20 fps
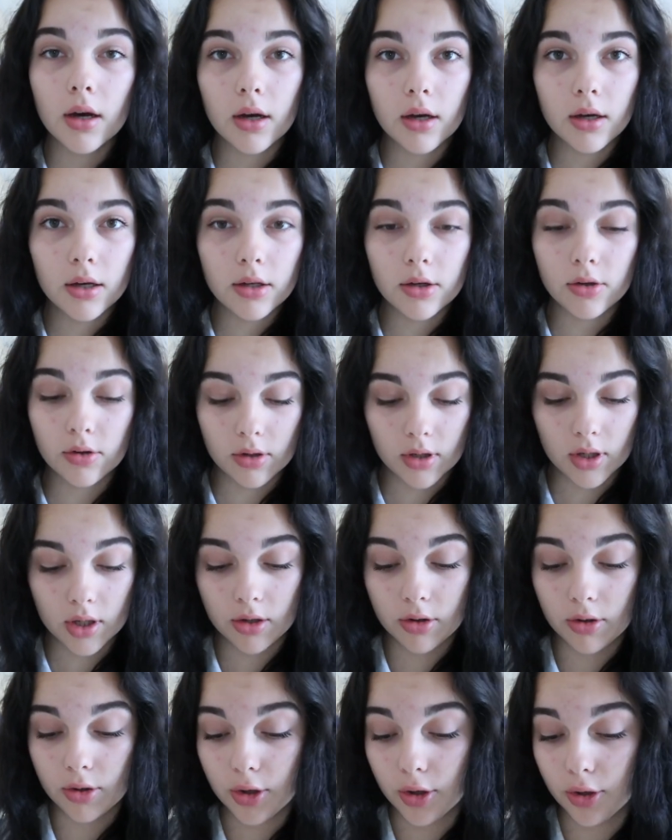I look
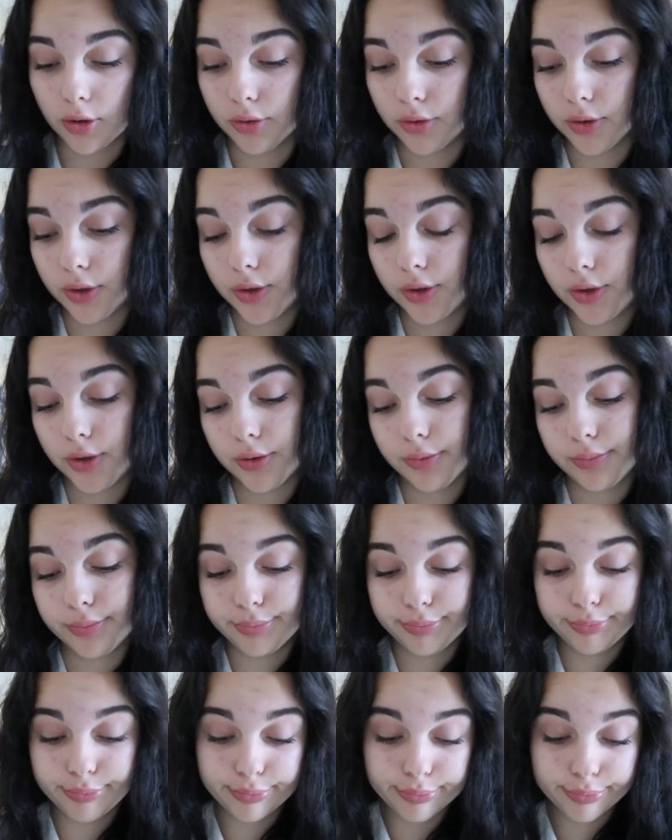like a ghost.
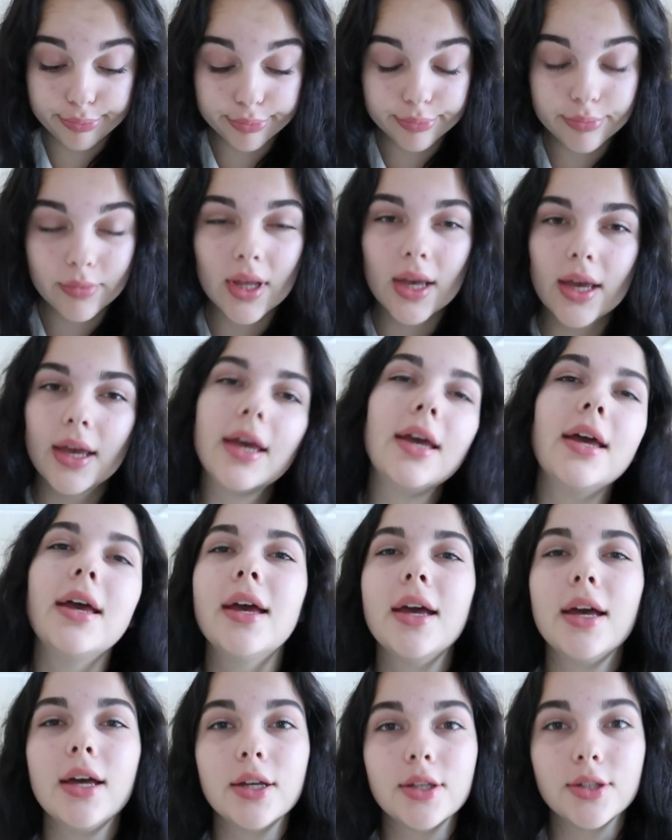
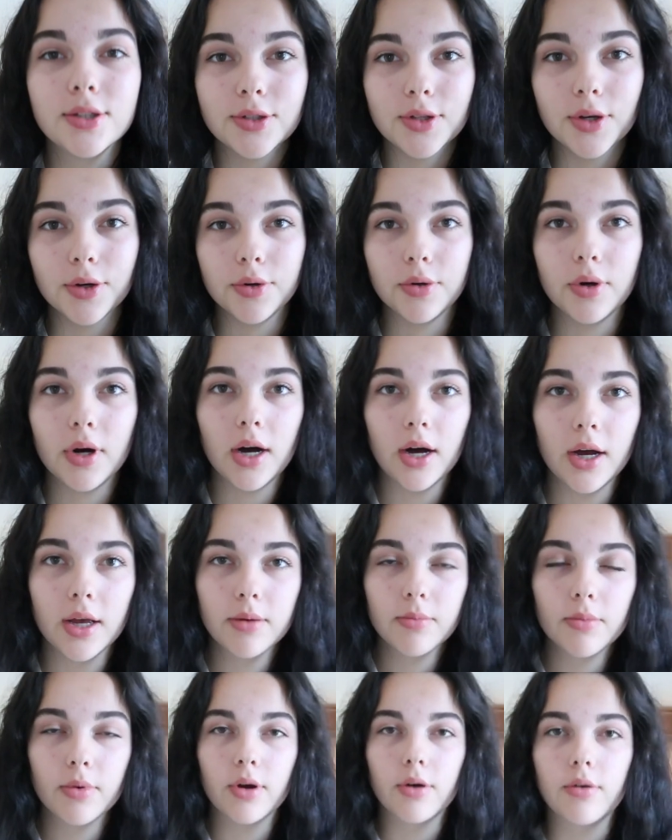So
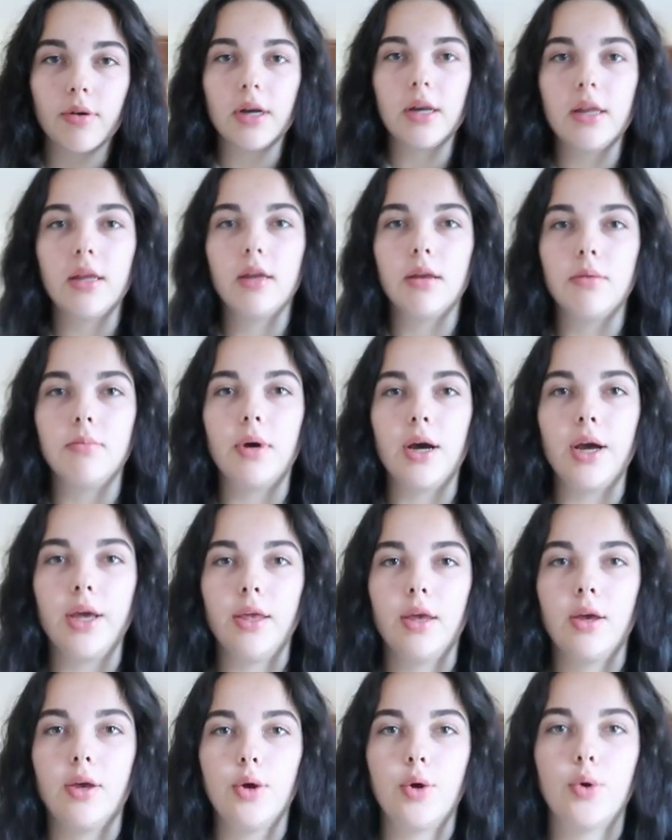I'm already in
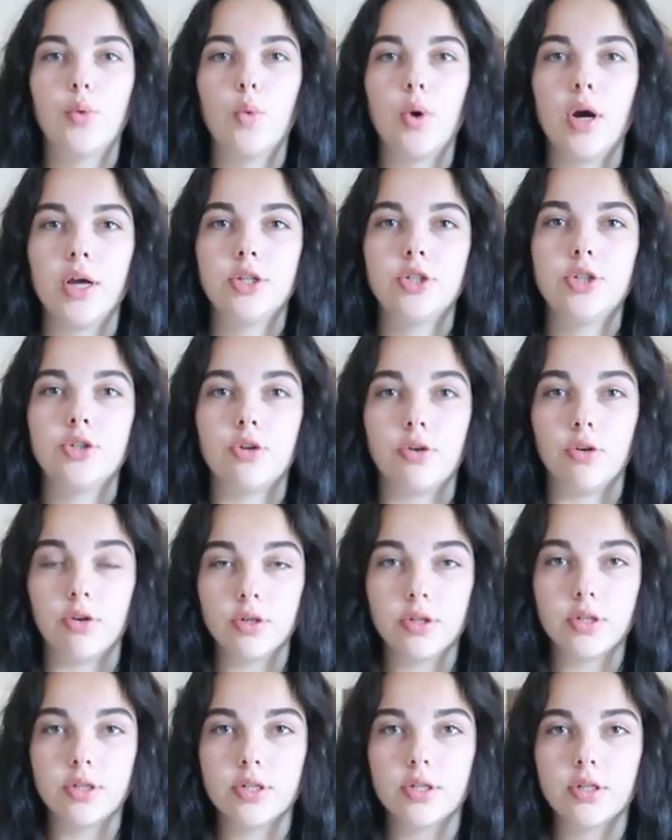my white
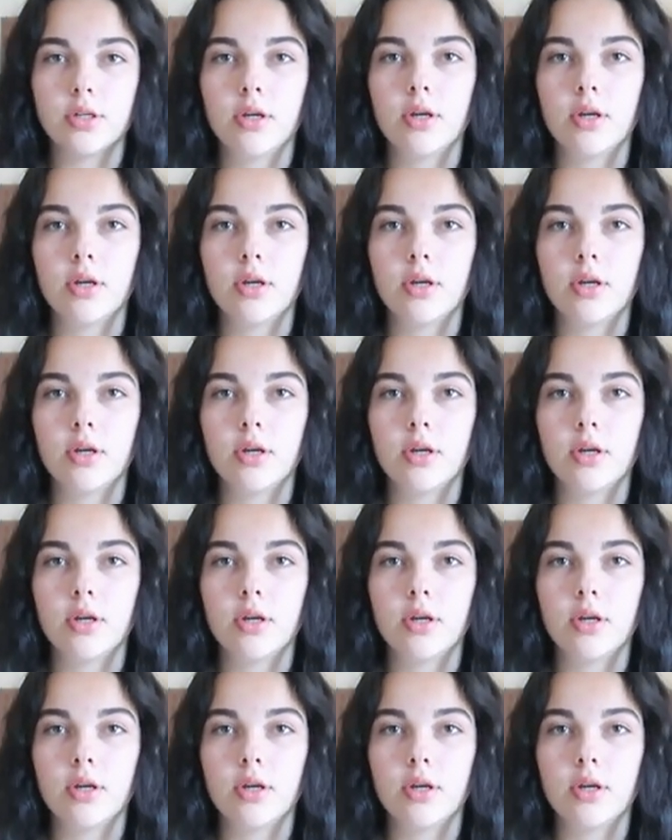shirt,